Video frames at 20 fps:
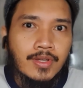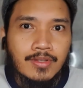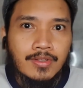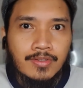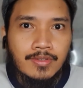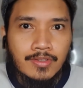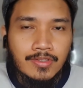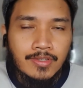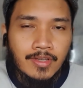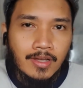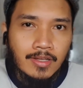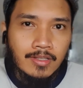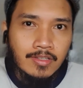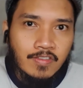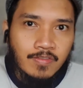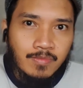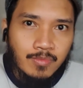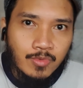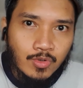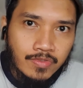
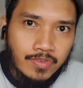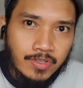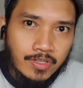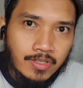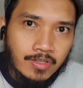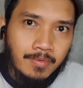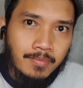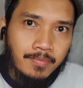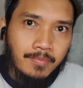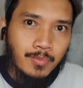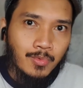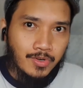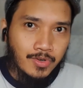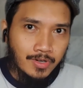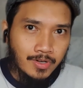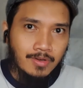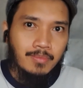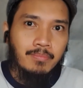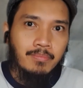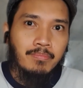detective movie
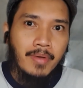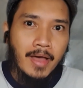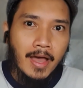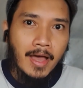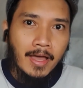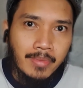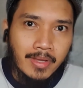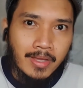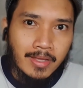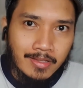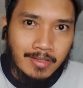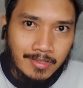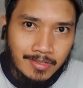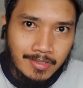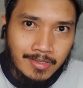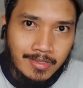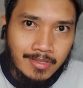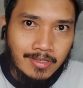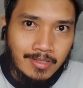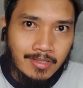where Batman
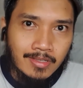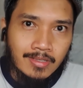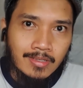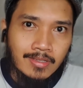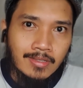is the